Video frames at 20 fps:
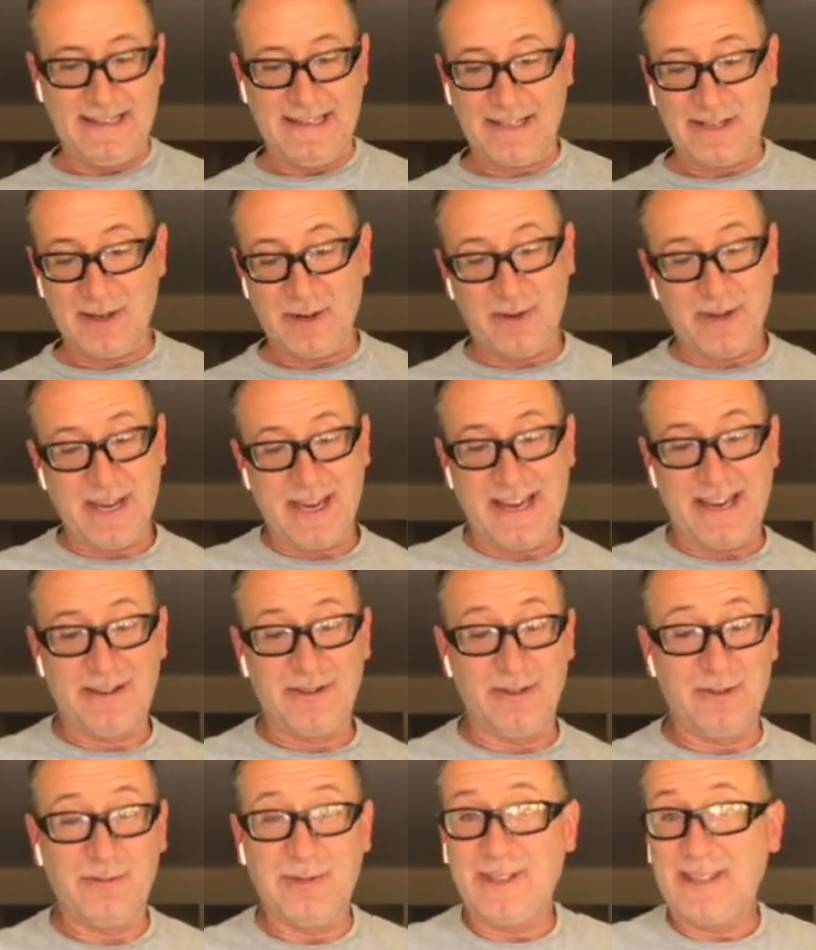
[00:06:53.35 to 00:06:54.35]
like, okay, I
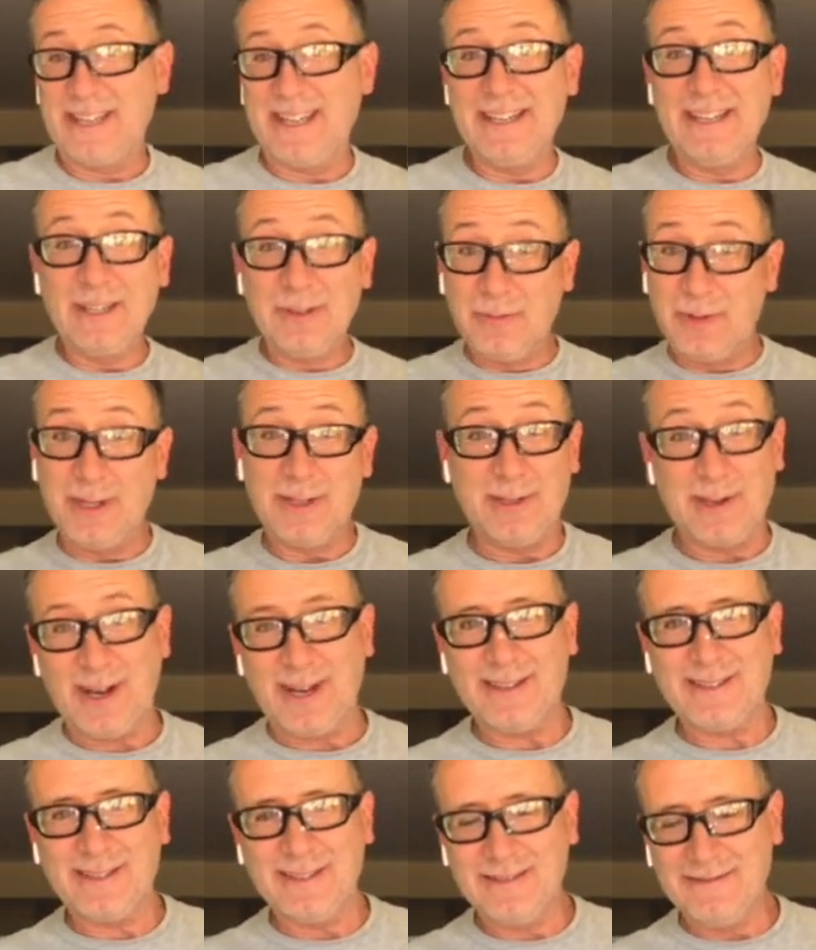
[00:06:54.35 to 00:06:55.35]
don't know what that is, but it's
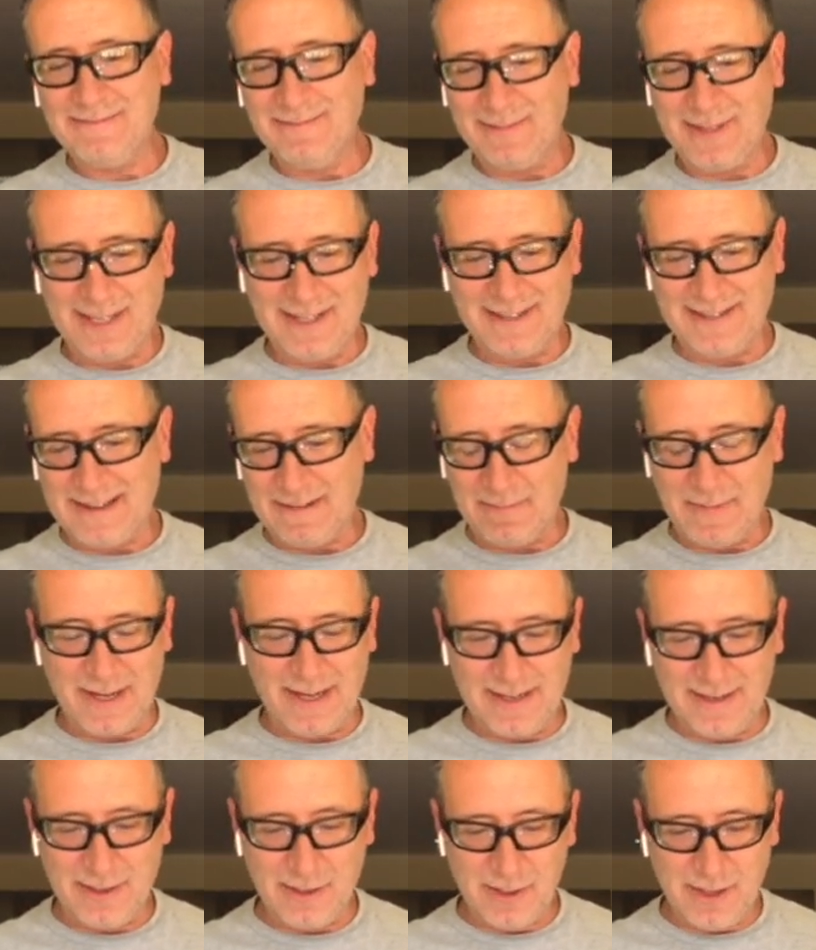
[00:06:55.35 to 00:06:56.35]
awesome because I'm
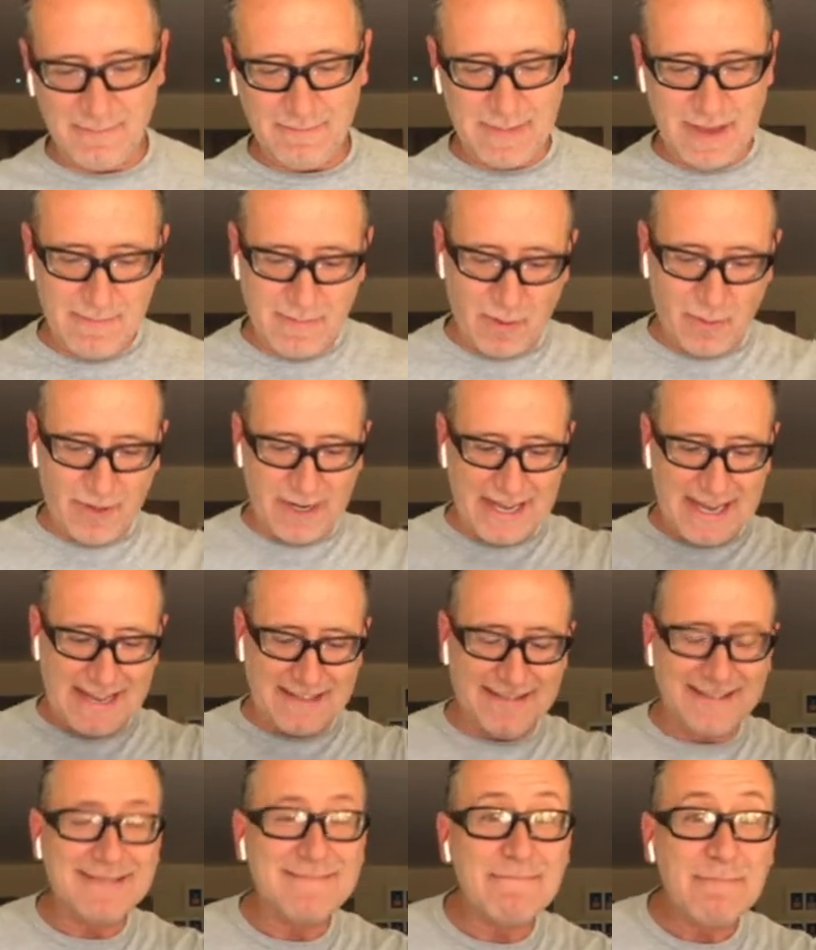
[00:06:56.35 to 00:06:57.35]
going to do it. Maybe I want to
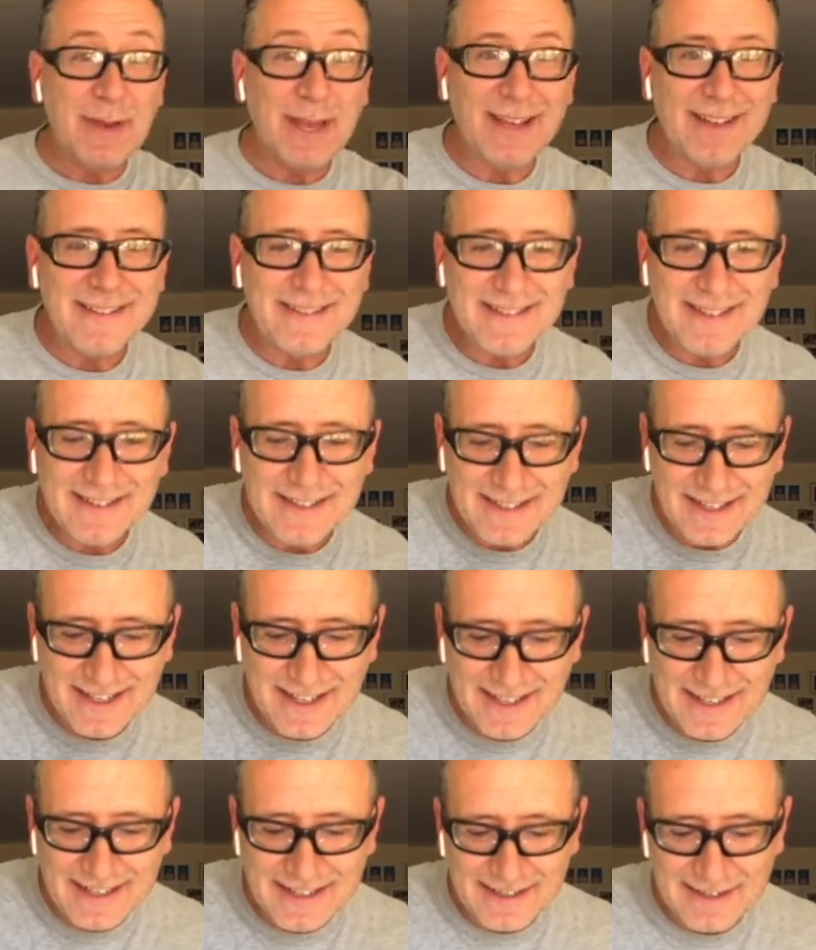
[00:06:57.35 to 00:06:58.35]
add some pens on the
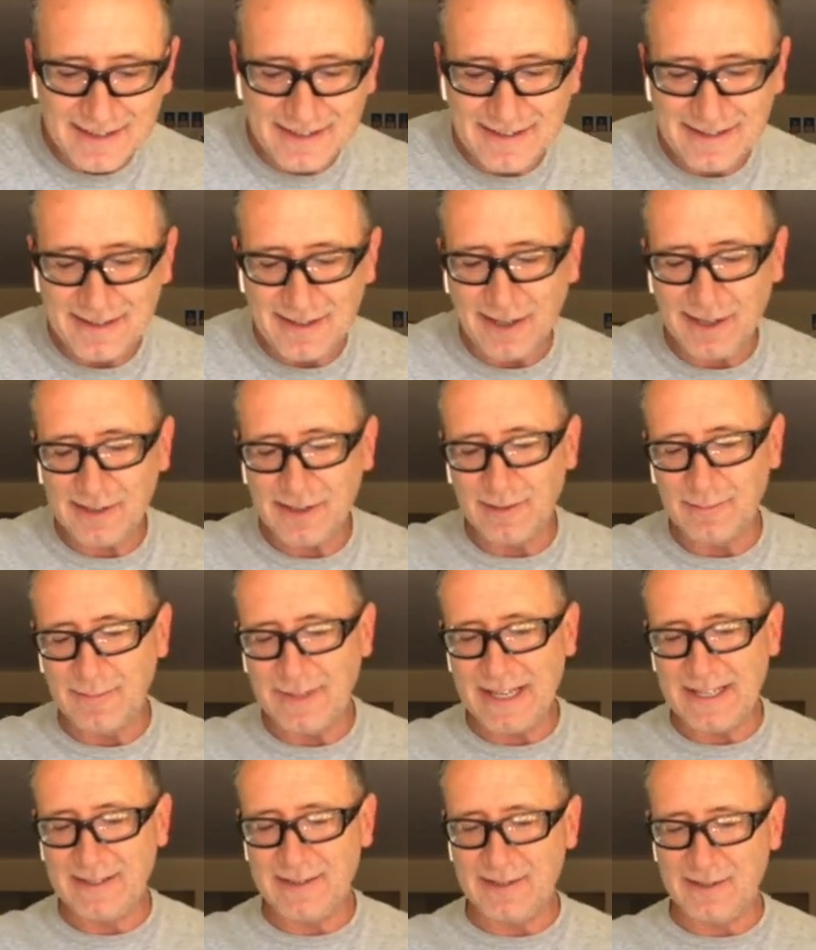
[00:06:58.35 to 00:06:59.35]
end and draw
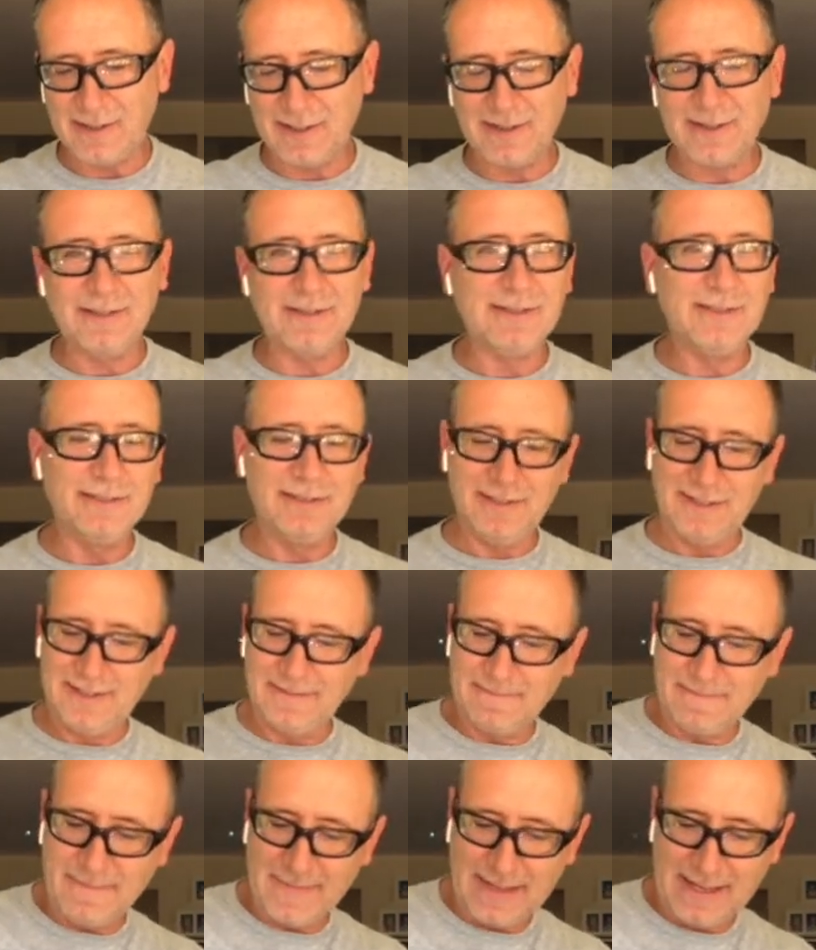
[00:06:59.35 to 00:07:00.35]
some light
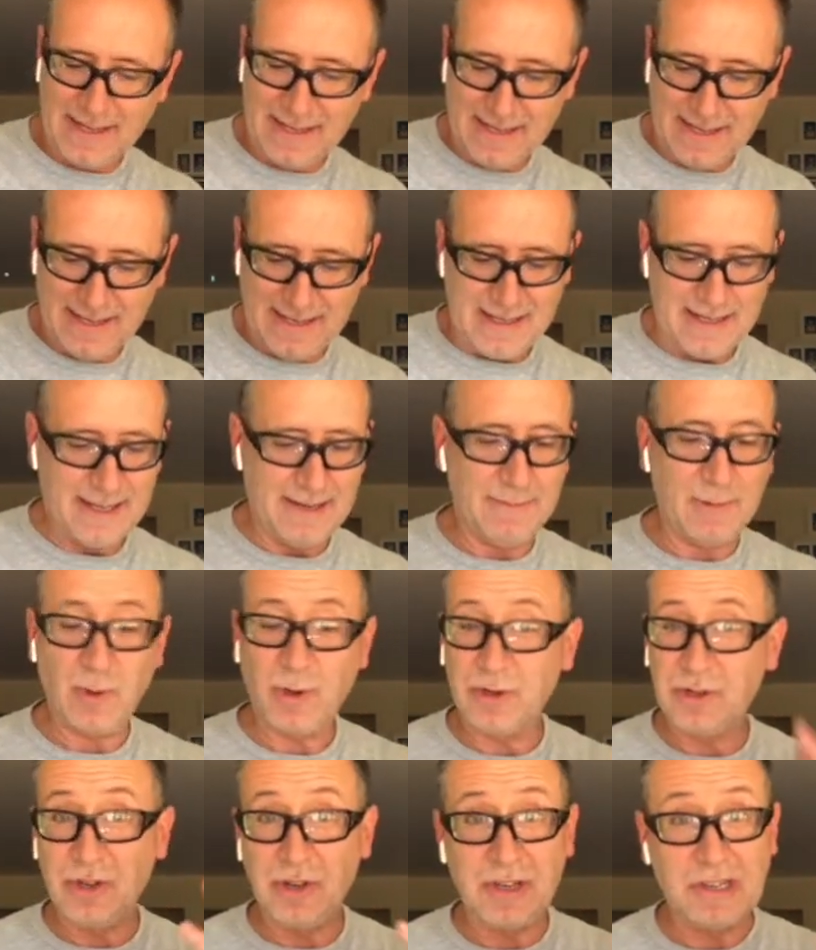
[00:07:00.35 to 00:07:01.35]
circles. Of
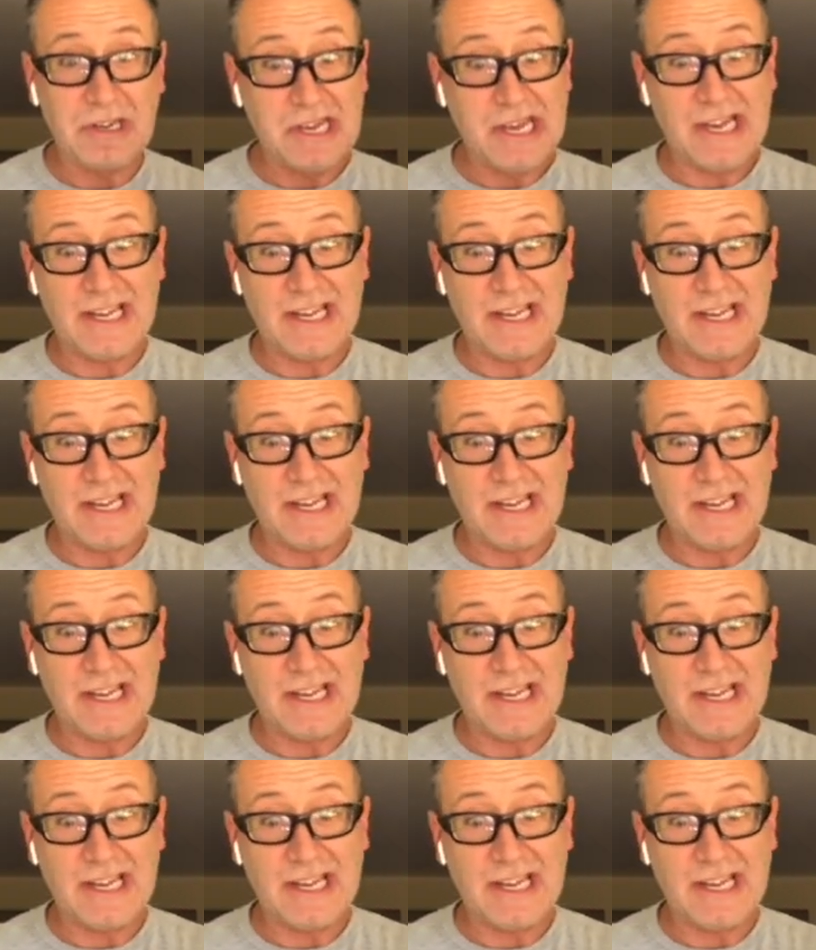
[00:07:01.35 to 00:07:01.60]
course, you can